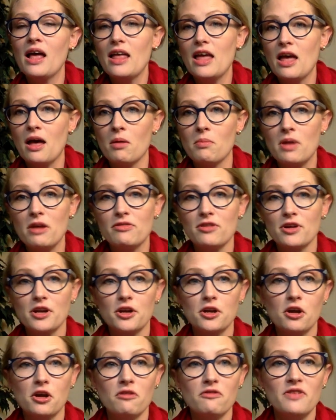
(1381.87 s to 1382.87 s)
if you're
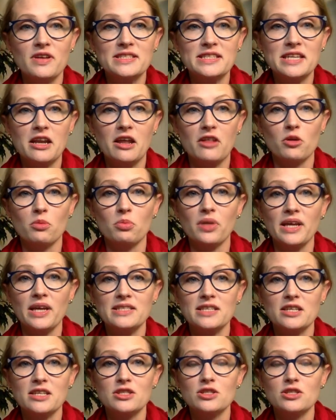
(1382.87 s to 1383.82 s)
going to go visit other places.